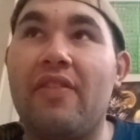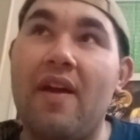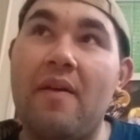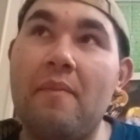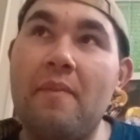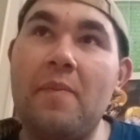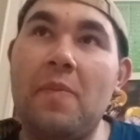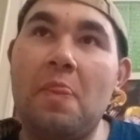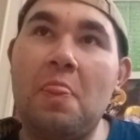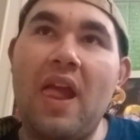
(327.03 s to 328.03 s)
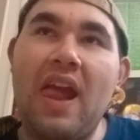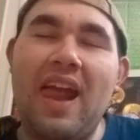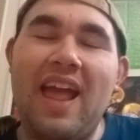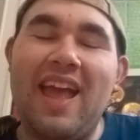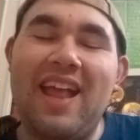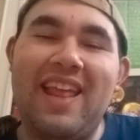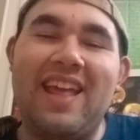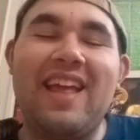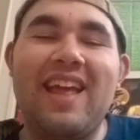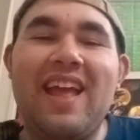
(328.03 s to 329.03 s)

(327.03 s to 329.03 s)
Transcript: them, and